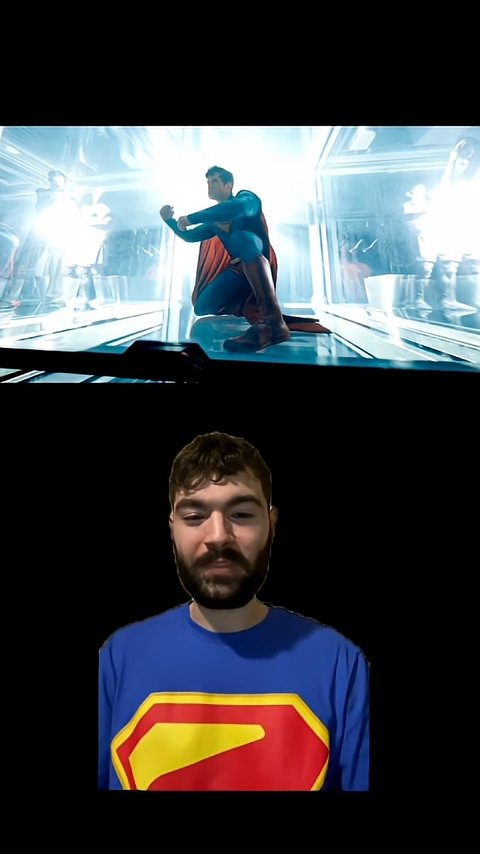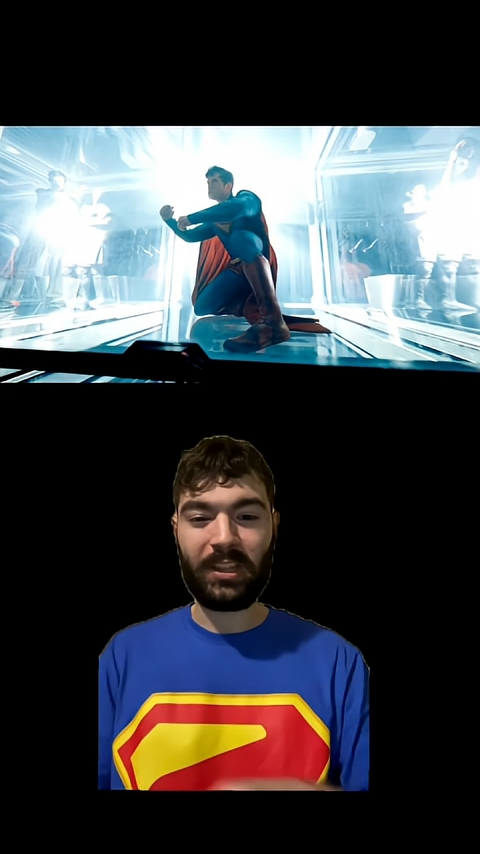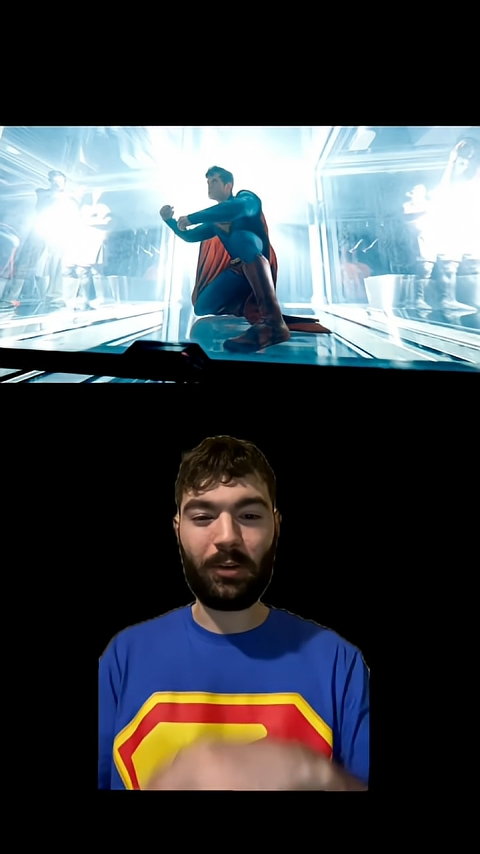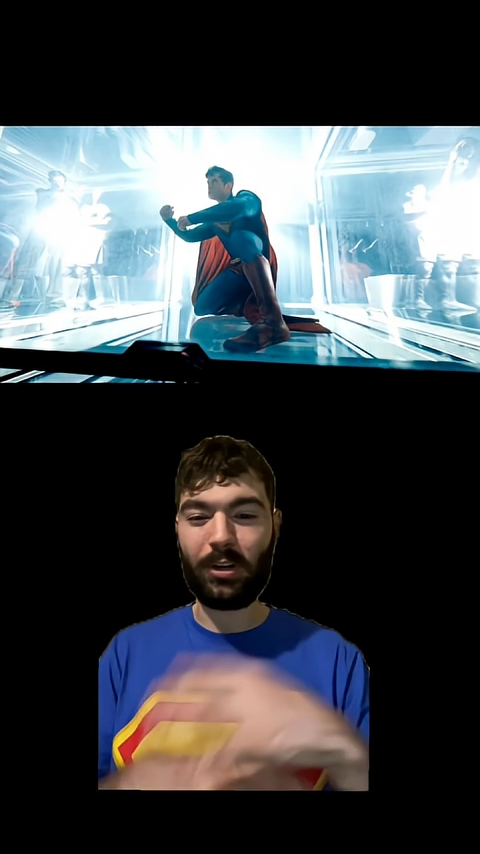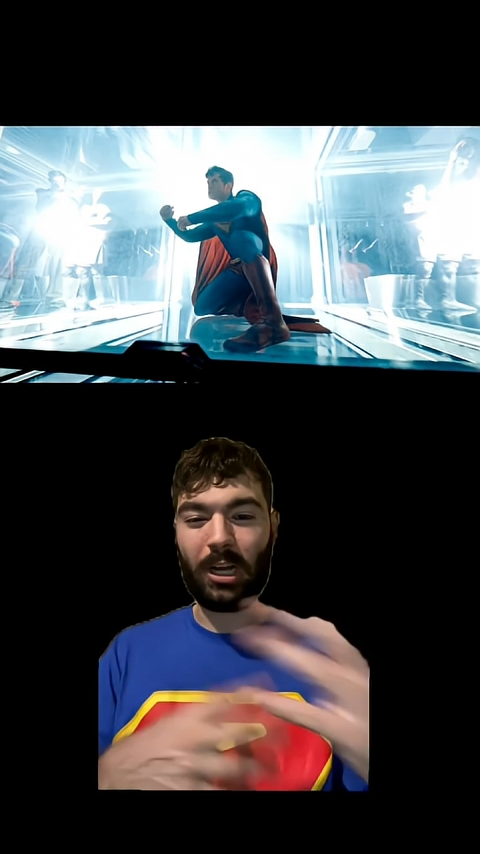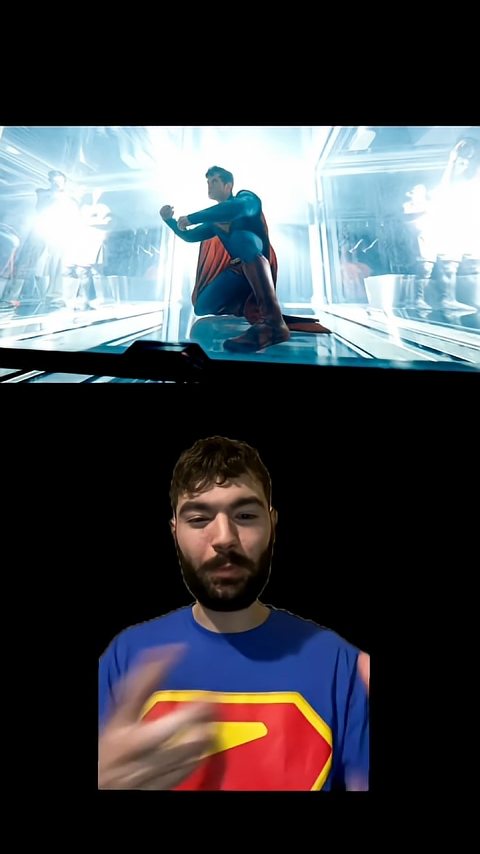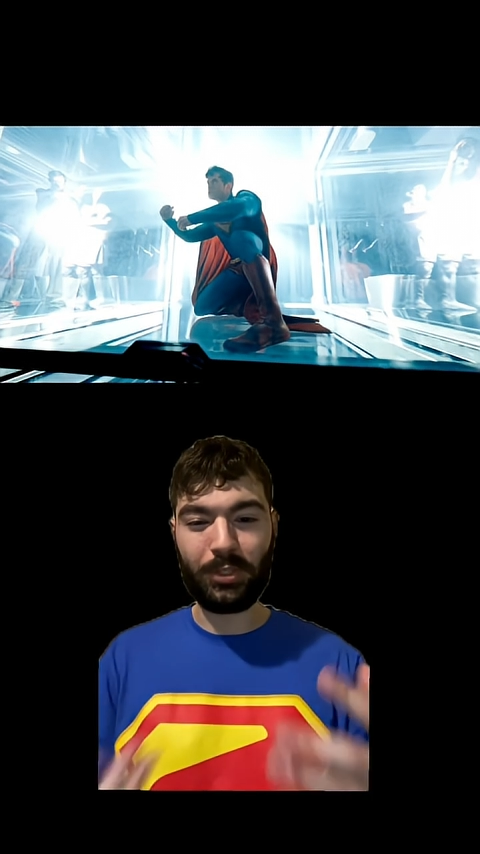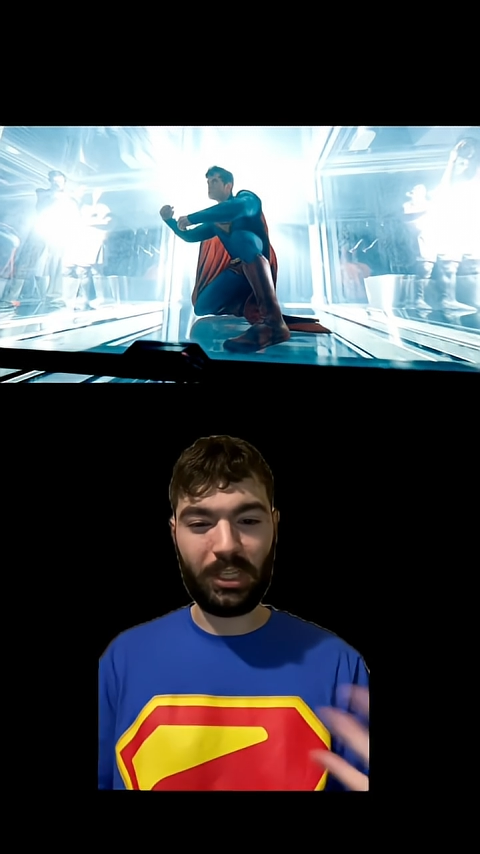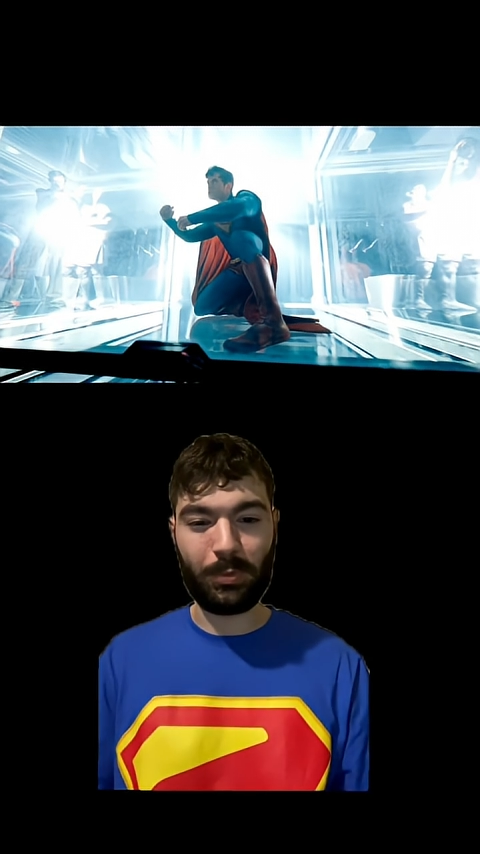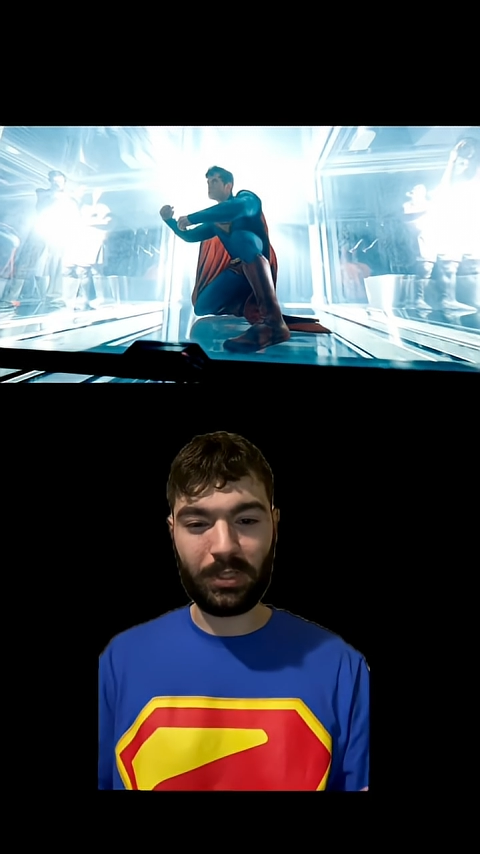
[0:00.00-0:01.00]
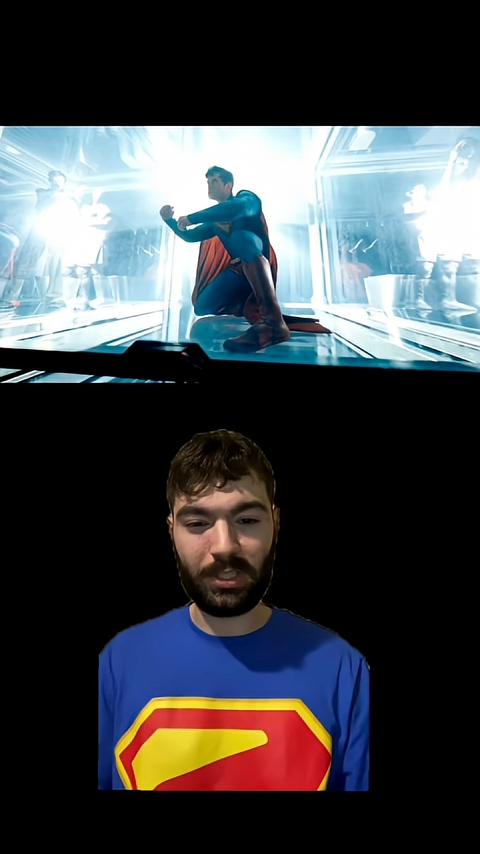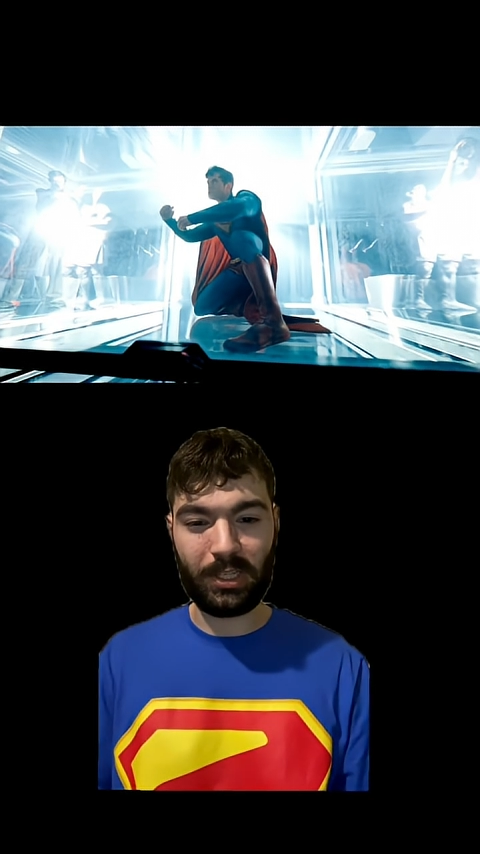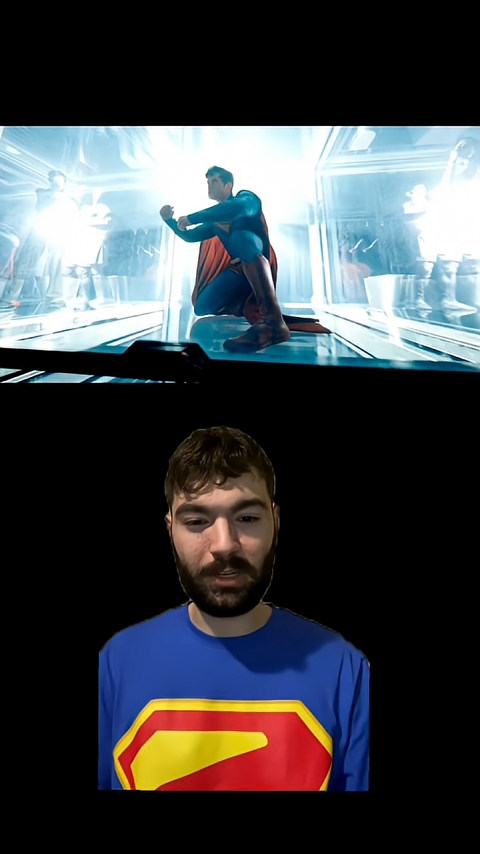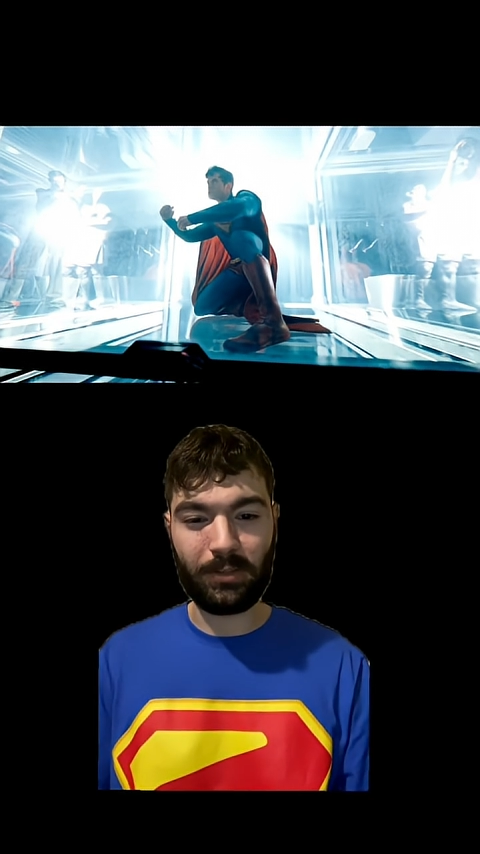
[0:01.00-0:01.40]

There are a couple sequences here